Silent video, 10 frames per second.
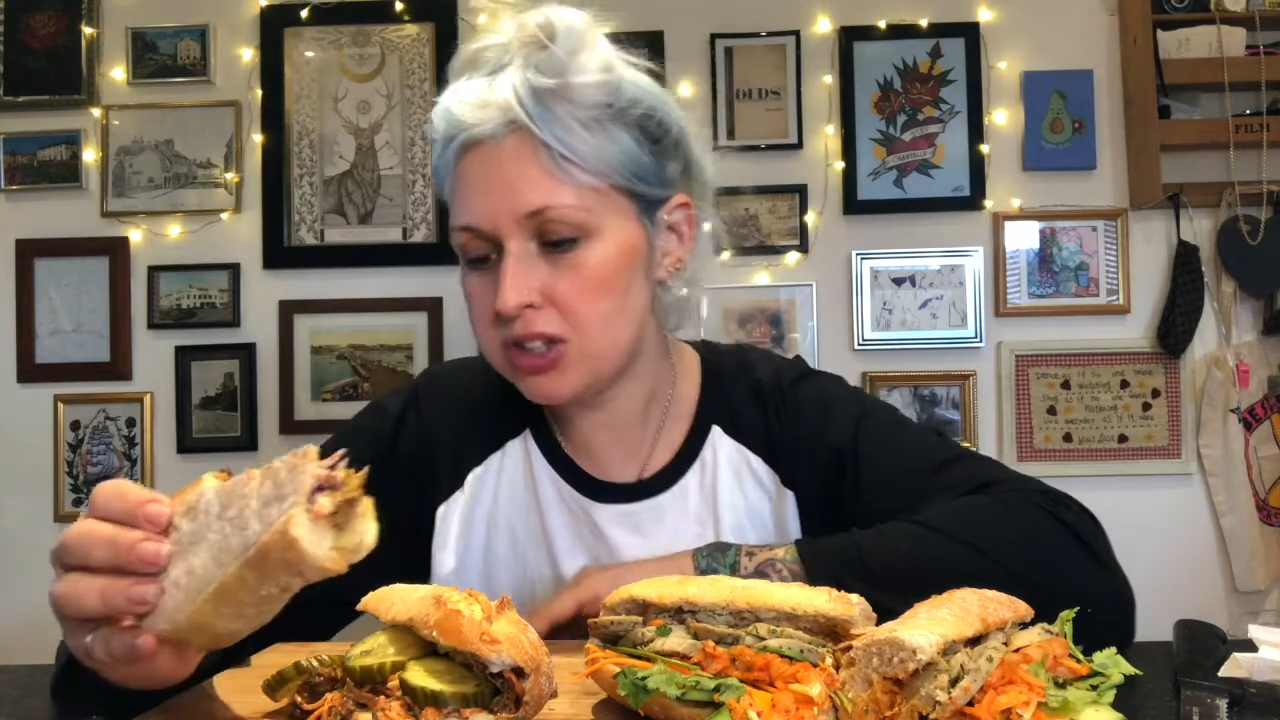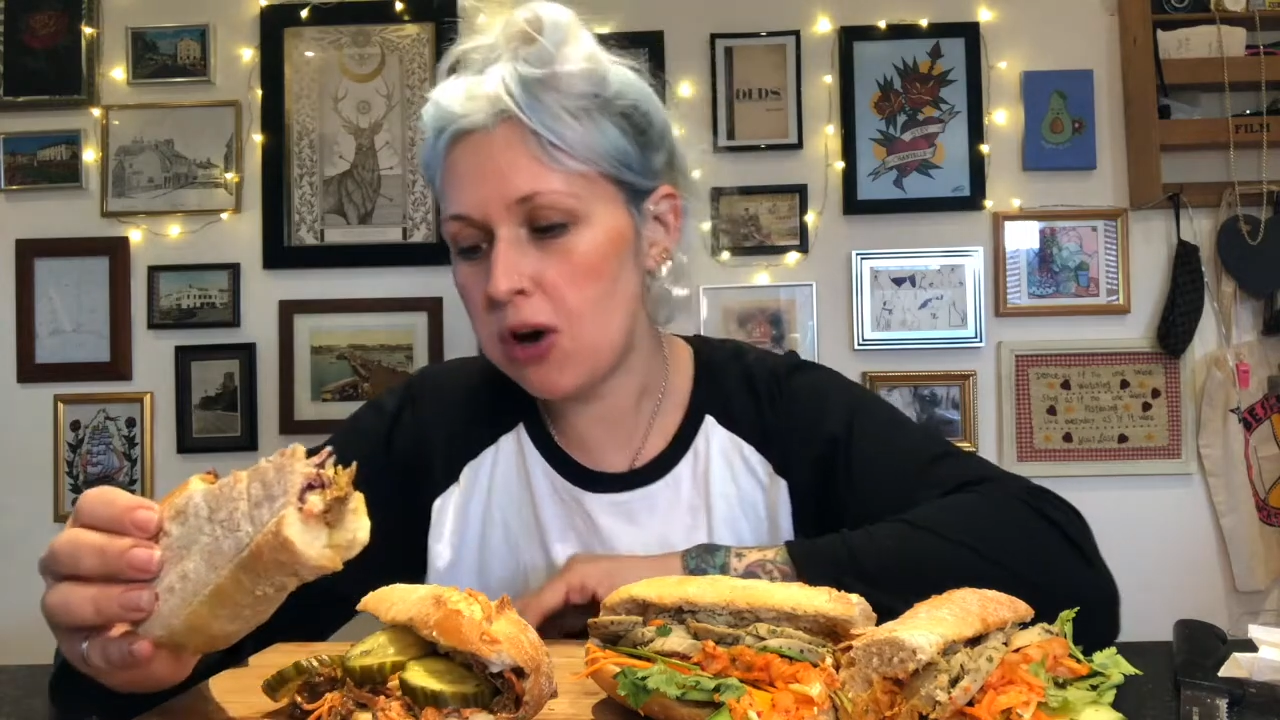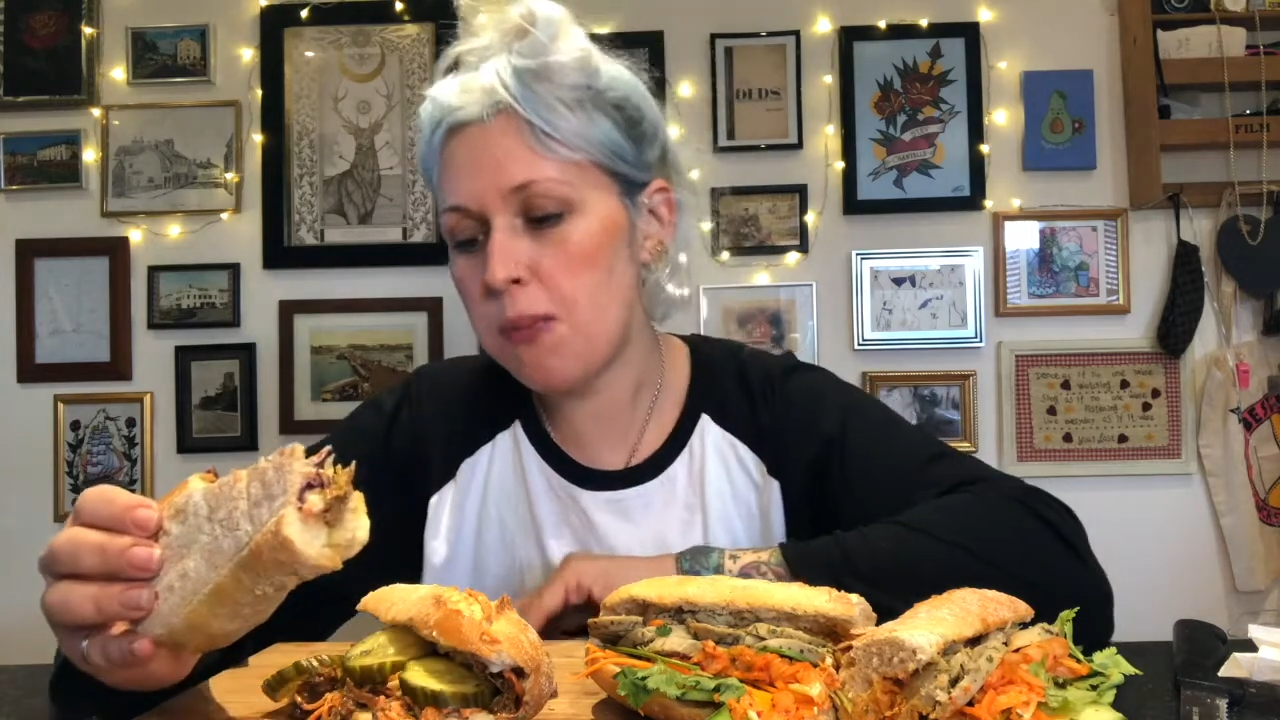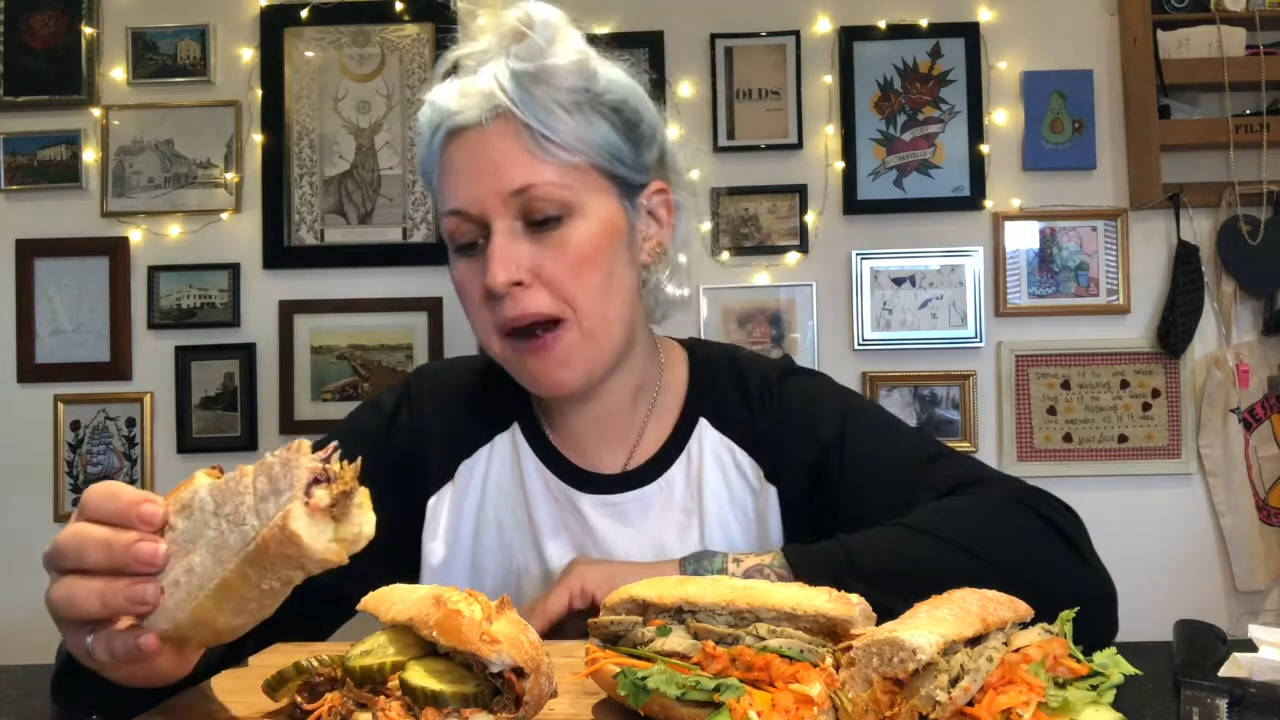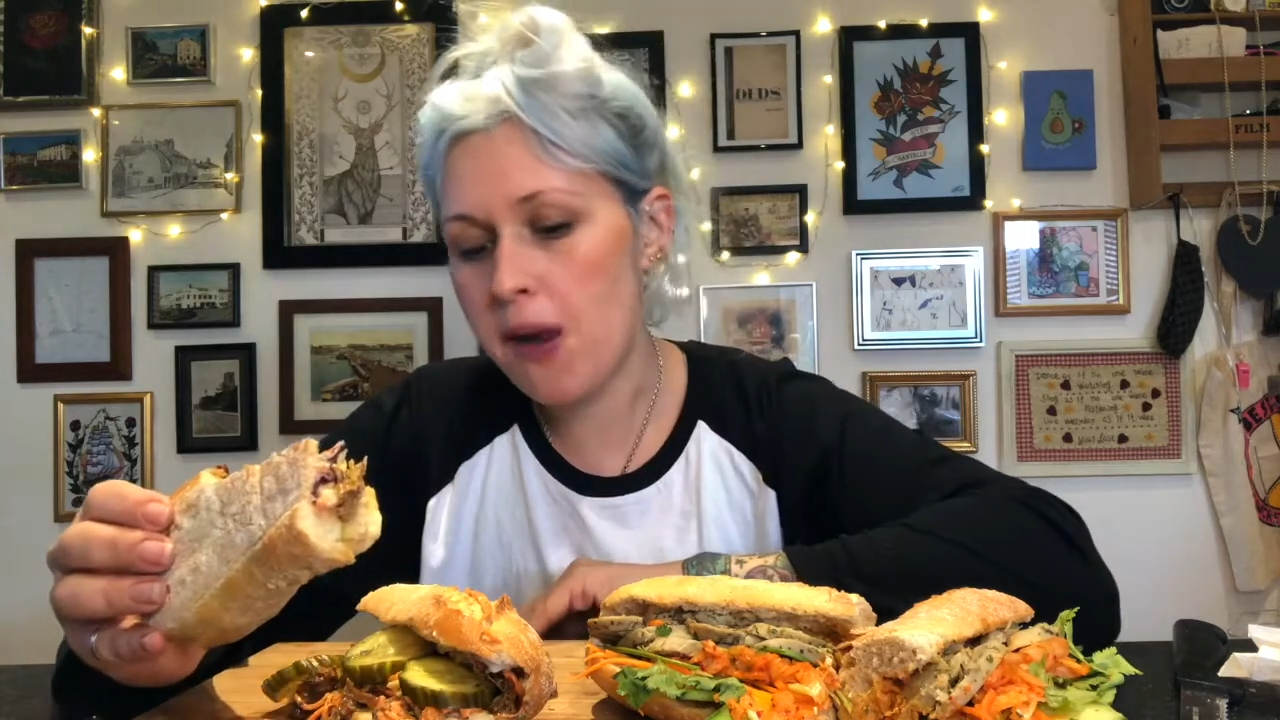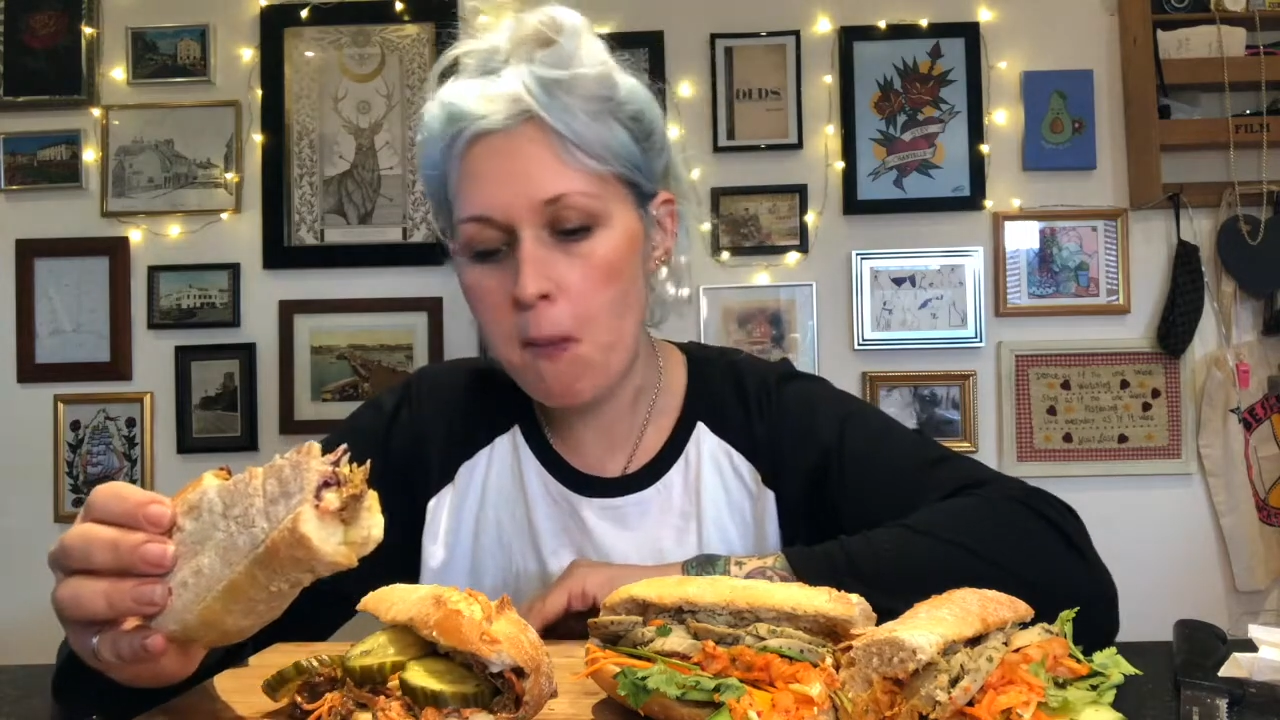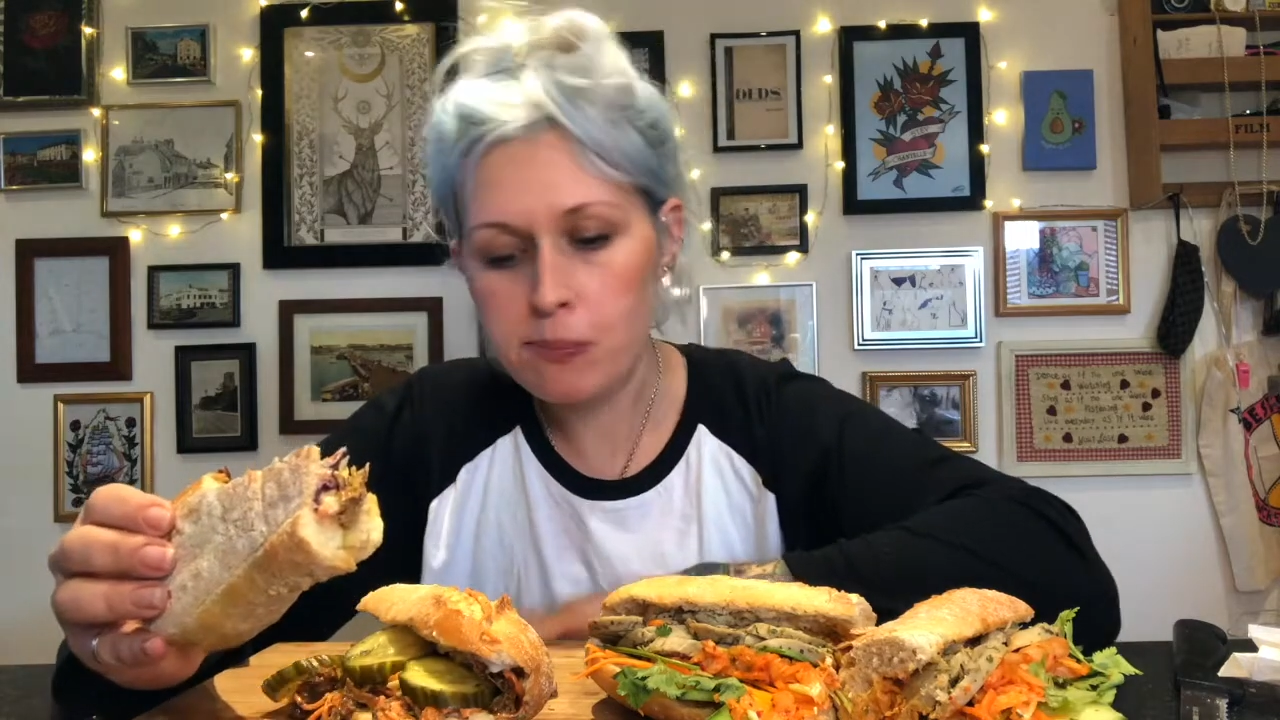Coldplay.